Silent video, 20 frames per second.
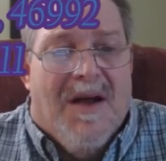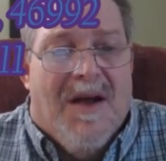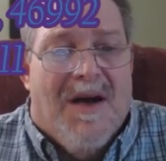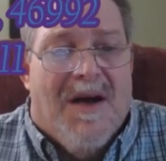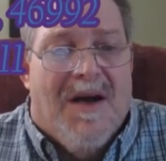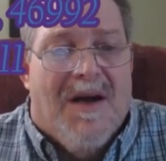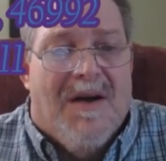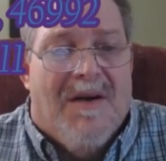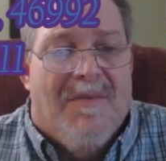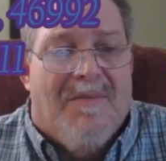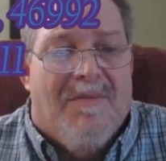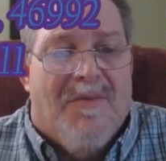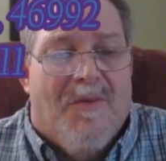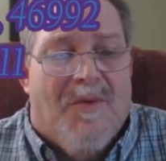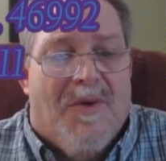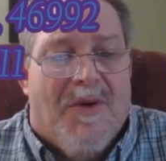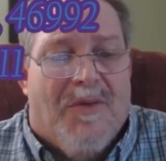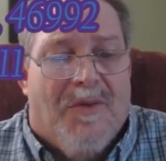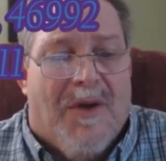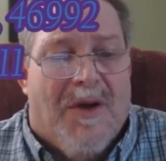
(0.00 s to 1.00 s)
um,
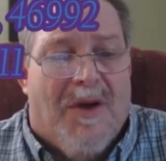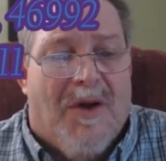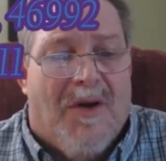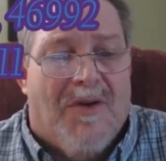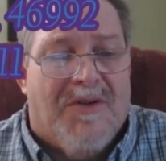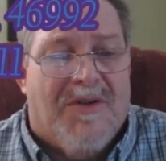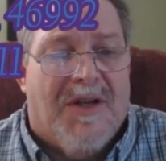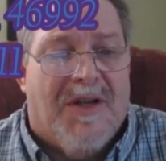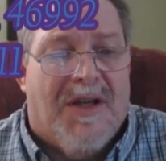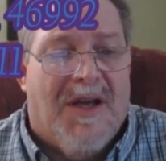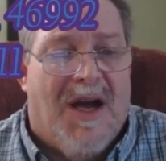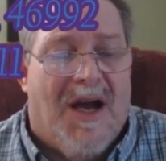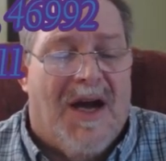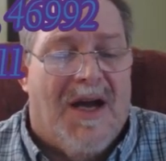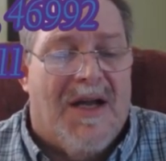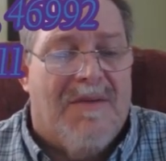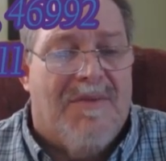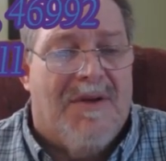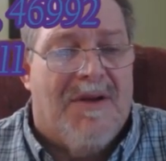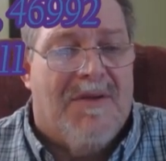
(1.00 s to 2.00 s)
with regard to God.